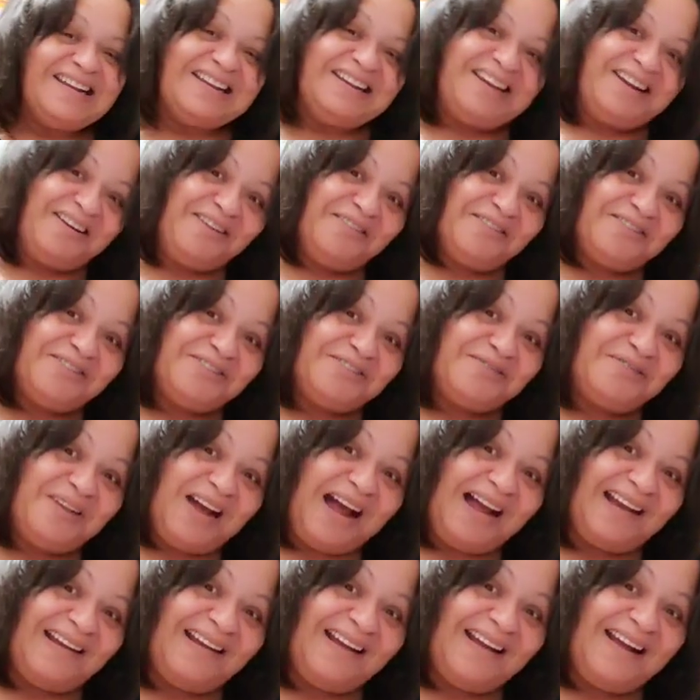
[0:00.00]
years you
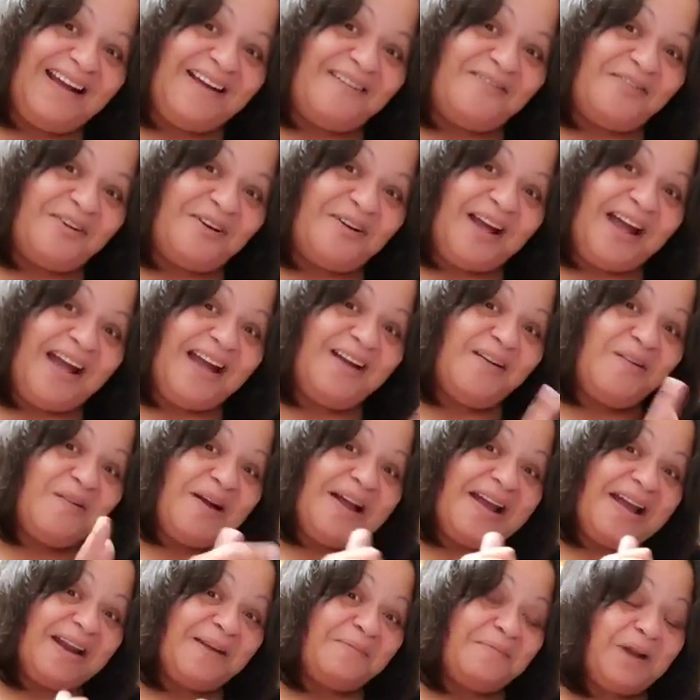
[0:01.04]
got left. Okay, go
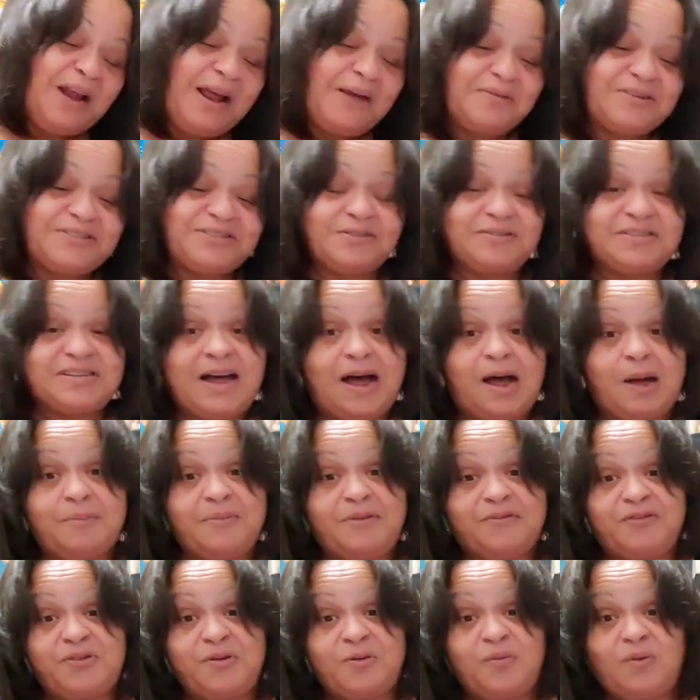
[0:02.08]
ahead and play with your time
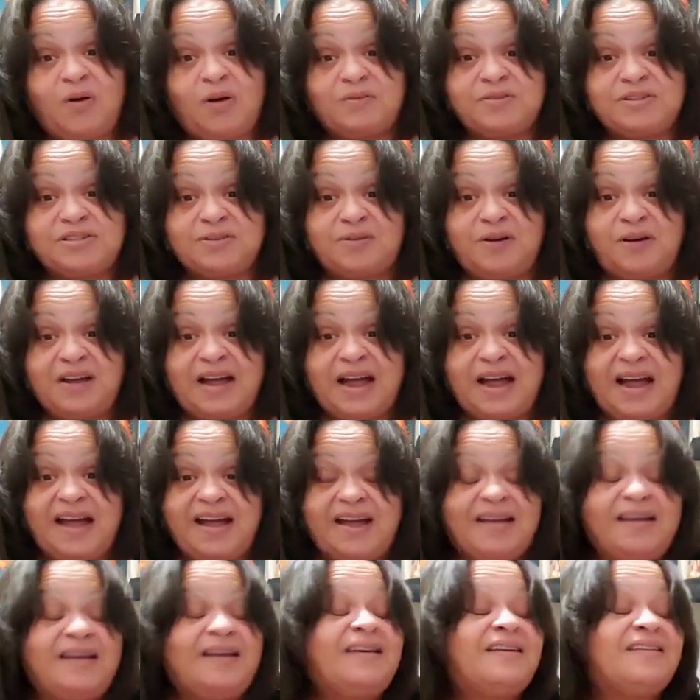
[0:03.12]
if you want to.
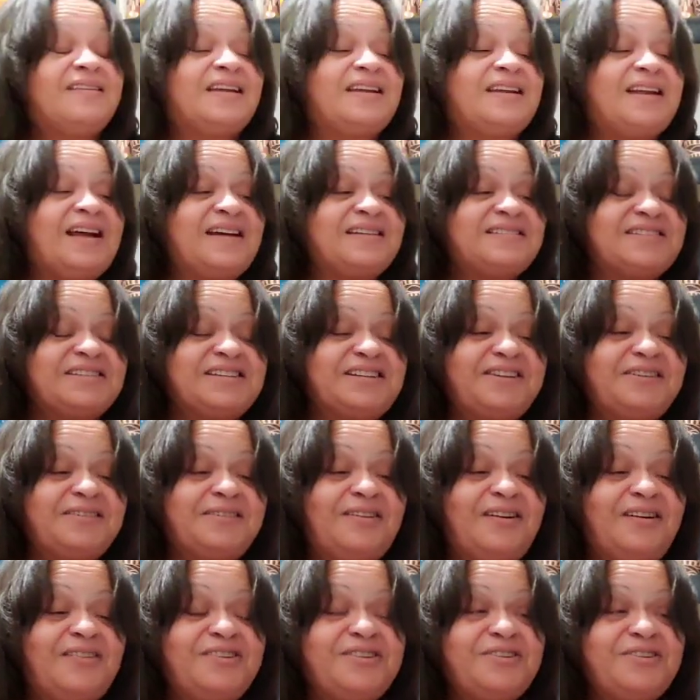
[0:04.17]
Okay, the next thing you
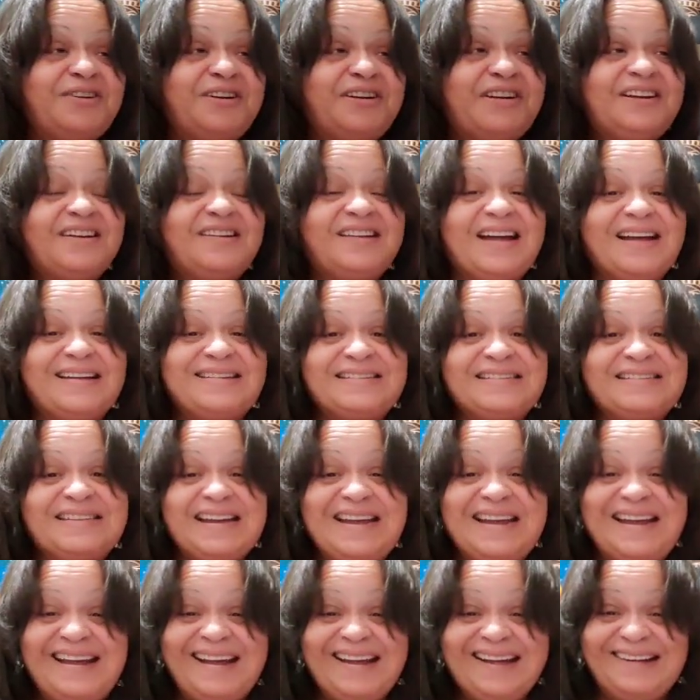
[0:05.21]
know, you'll hear that
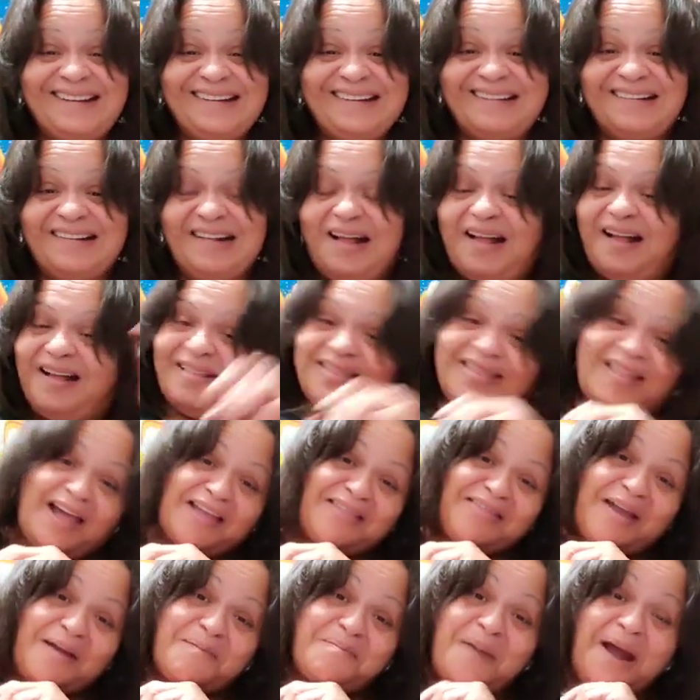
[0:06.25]
ding
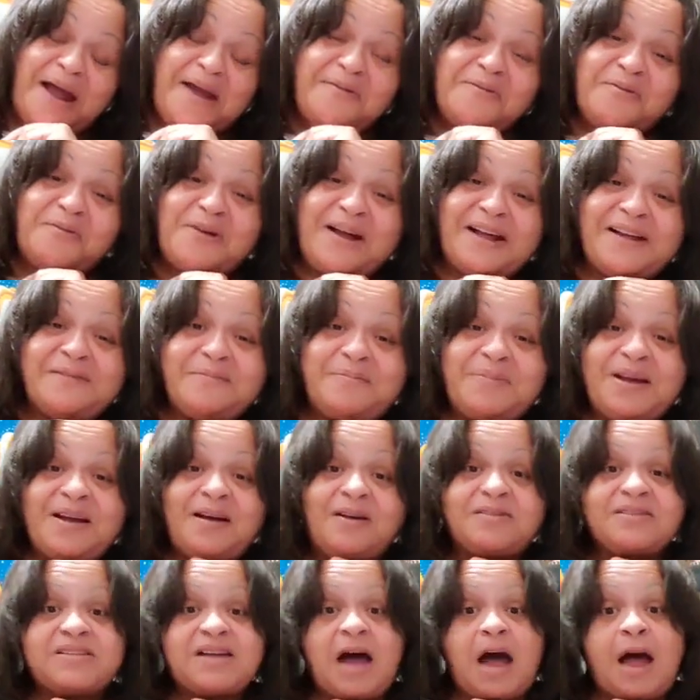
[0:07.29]
like that microwave
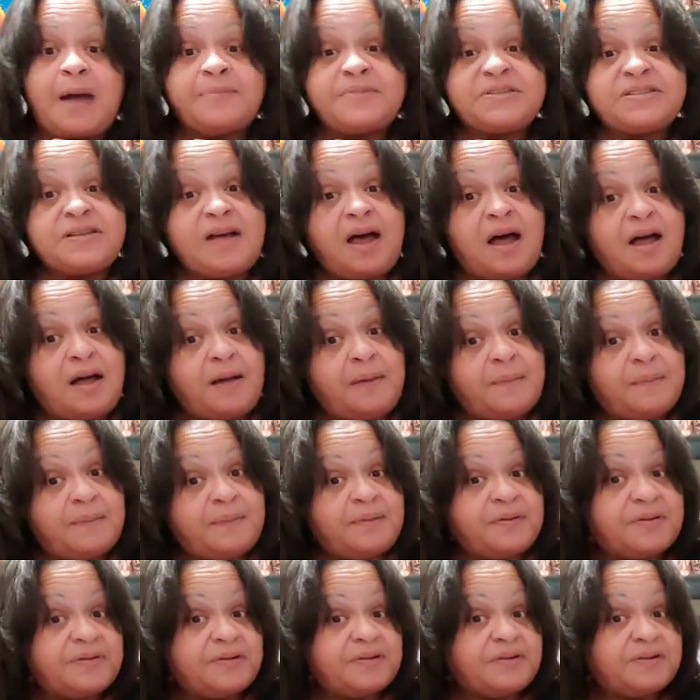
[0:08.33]
bell. Time's up.
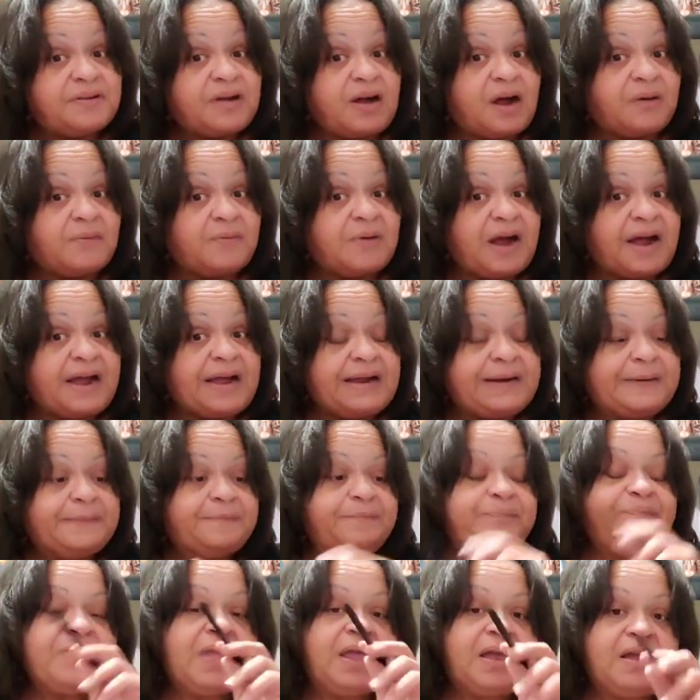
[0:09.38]
All right.
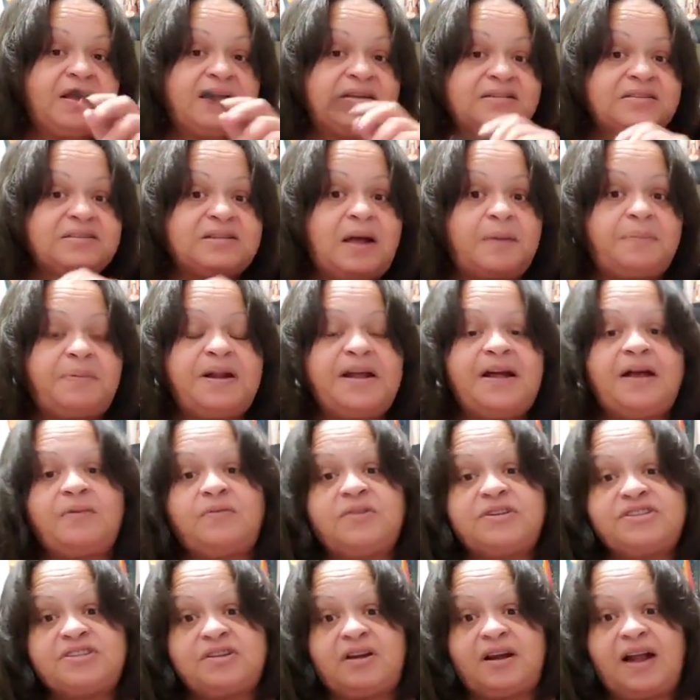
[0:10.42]
Stop playing
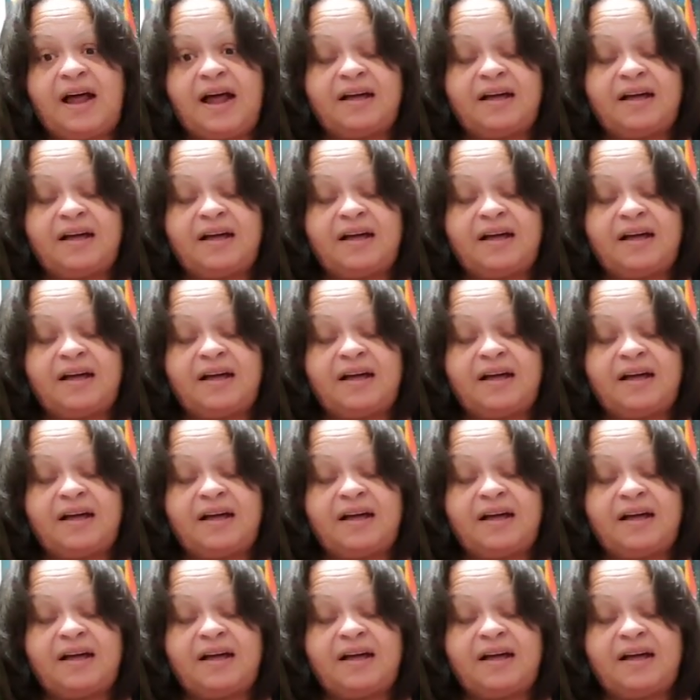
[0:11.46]
with your